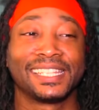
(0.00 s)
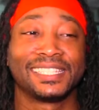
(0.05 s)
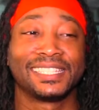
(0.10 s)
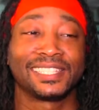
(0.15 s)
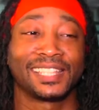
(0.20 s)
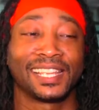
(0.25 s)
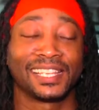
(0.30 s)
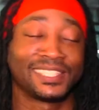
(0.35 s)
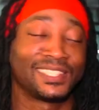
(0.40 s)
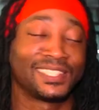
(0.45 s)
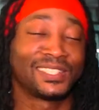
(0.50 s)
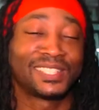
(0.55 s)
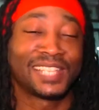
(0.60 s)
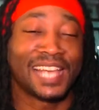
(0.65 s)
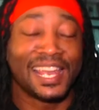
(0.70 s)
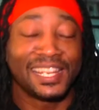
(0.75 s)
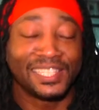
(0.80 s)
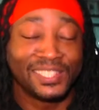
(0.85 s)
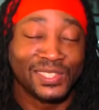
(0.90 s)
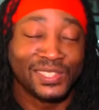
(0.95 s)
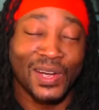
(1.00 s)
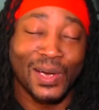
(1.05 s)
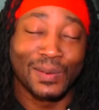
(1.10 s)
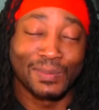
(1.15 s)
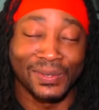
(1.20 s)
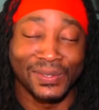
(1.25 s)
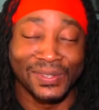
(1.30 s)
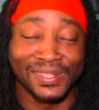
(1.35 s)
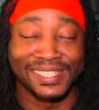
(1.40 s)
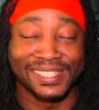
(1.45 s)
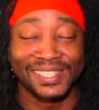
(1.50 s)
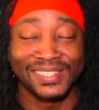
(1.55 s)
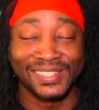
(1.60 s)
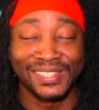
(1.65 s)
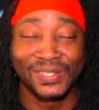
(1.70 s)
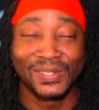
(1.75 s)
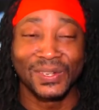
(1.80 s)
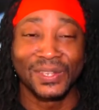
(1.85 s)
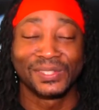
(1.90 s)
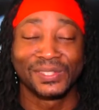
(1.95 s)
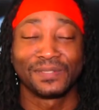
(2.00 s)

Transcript: then she's like she's kind of she's heartbroken you know she calls